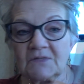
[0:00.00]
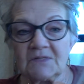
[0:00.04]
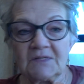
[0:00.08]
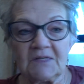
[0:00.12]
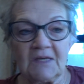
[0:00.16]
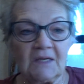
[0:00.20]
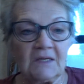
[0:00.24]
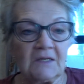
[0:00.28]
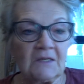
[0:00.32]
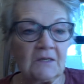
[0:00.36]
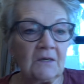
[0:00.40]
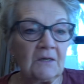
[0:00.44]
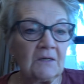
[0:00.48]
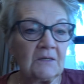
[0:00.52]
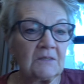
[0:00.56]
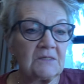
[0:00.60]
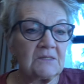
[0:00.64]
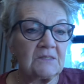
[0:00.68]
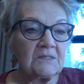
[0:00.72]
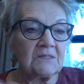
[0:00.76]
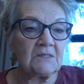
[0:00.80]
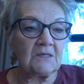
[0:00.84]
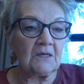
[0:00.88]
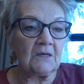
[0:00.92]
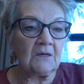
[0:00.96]
sent
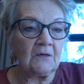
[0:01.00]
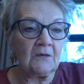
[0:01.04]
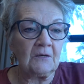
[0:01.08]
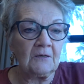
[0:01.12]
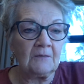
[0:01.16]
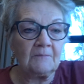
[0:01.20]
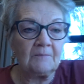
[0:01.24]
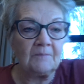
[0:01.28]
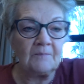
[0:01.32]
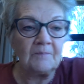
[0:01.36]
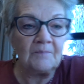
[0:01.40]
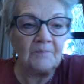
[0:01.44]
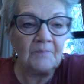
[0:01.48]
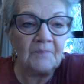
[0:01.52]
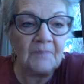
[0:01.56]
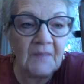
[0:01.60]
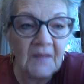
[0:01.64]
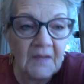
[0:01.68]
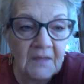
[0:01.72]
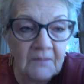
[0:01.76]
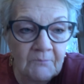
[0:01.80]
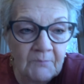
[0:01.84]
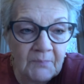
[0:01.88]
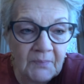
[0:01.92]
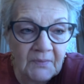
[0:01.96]
us,
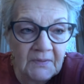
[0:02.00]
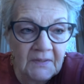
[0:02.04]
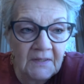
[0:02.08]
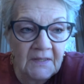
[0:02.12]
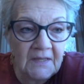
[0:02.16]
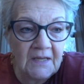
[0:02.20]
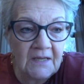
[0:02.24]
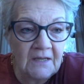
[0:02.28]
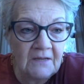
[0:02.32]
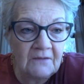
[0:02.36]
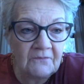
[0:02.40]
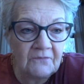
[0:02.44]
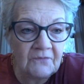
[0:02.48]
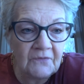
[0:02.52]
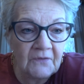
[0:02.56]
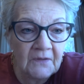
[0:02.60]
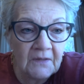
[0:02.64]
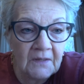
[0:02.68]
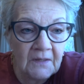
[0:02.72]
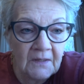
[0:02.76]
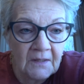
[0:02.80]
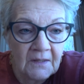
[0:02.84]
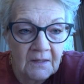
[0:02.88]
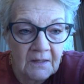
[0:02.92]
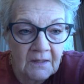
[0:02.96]
I believe,
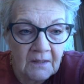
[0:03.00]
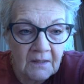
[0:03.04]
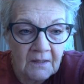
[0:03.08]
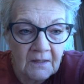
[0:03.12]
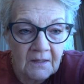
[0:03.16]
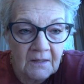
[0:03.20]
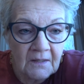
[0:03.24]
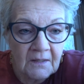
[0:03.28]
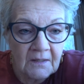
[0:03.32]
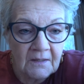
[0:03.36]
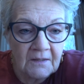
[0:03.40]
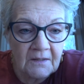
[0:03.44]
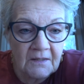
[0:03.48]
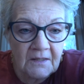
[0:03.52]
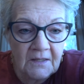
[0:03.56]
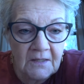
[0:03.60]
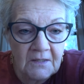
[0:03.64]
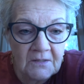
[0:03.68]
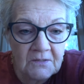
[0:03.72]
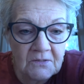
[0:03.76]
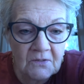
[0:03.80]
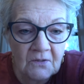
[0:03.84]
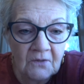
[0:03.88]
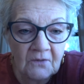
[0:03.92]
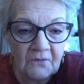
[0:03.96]

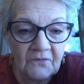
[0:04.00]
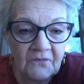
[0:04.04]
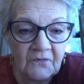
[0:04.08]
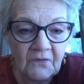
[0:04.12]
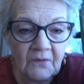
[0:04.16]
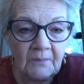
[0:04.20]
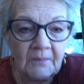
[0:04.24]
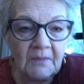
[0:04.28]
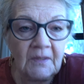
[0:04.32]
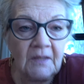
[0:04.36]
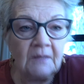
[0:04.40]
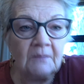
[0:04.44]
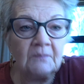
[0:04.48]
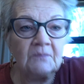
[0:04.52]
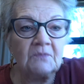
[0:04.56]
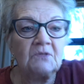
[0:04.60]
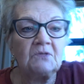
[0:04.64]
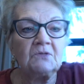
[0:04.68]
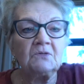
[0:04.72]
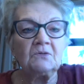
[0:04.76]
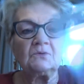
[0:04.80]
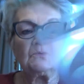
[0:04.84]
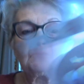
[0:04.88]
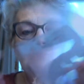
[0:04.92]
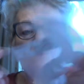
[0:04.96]
these are from him
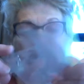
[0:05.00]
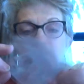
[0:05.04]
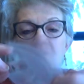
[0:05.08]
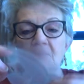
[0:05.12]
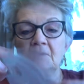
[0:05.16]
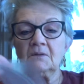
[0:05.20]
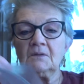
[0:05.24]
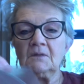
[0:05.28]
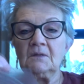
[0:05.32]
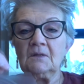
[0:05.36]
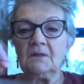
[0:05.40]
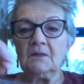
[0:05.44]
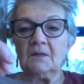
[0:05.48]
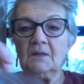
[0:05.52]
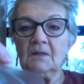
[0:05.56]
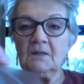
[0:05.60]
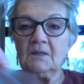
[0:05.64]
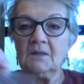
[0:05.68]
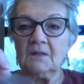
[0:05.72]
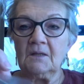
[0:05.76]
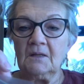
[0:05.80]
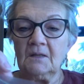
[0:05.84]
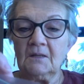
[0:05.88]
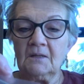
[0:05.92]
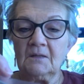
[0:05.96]
too.
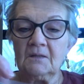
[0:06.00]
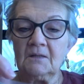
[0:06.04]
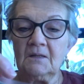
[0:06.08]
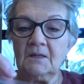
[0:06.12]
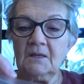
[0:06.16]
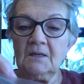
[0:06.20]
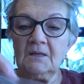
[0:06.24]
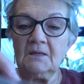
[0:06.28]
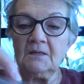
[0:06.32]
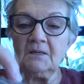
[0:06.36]
The